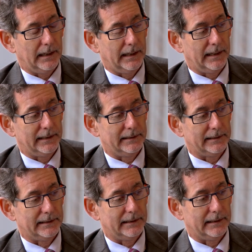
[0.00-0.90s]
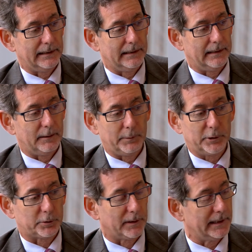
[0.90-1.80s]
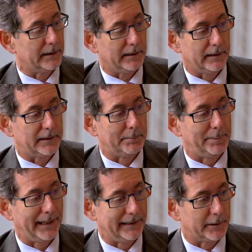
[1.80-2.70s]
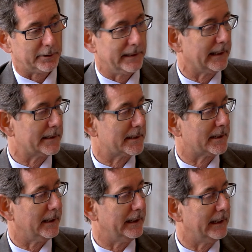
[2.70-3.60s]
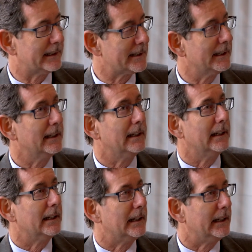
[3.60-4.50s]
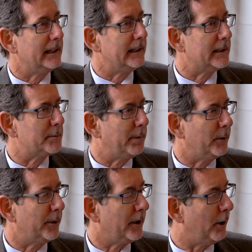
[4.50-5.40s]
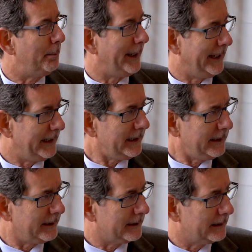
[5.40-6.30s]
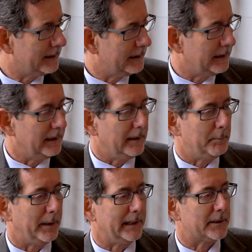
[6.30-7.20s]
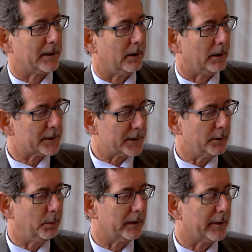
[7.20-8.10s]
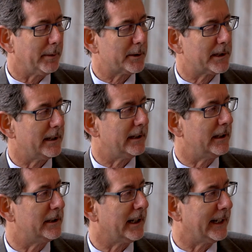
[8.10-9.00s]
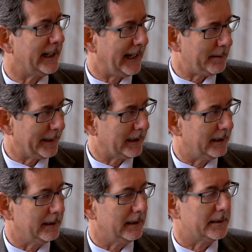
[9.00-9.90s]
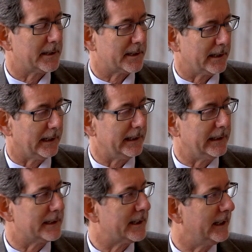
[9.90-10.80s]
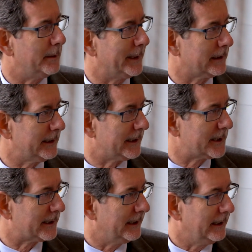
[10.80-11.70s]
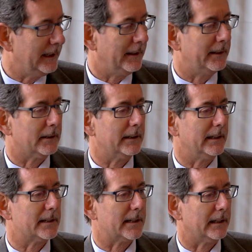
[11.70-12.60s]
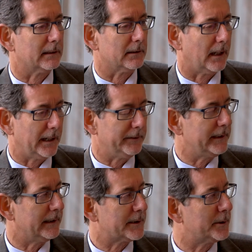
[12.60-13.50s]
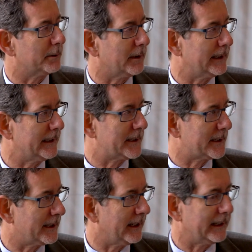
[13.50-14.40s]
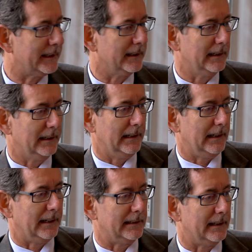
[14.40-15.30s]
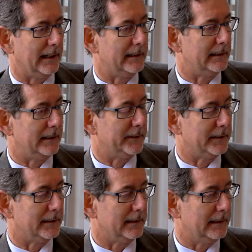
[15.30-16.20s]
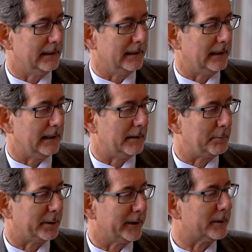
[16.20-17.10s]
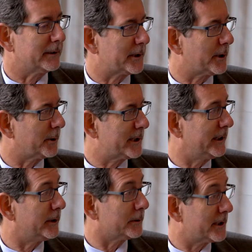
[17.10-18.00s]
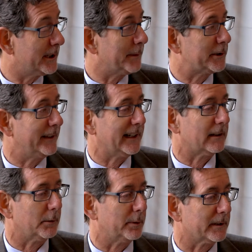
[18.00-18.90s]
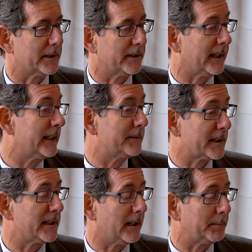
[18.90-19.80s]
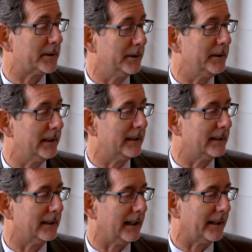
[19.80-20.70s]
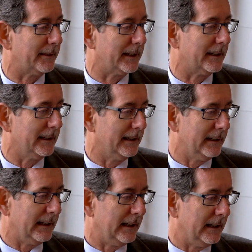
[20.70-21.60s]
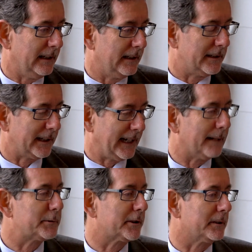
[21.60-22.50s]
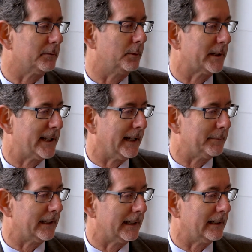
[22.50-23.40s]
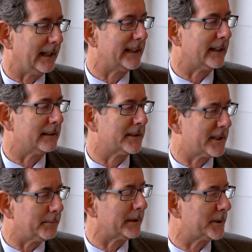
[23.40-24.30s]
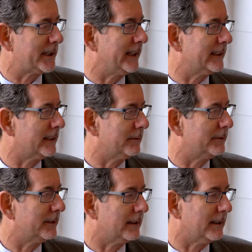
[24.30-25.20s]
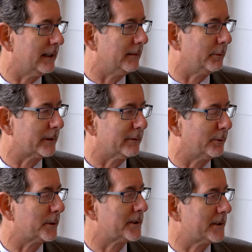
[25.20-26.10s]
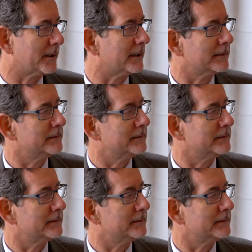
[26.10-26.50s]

And we try to penetrate that society. It is both opaque, but it's also one of the most dynamic societies in the Middle East. There is a liveliness to Iranian society and even political discourse that you don't see in much of the Arab world. And so that gives us an opportunity to, I think, to capture what's happening and get some understanding of what the forces are.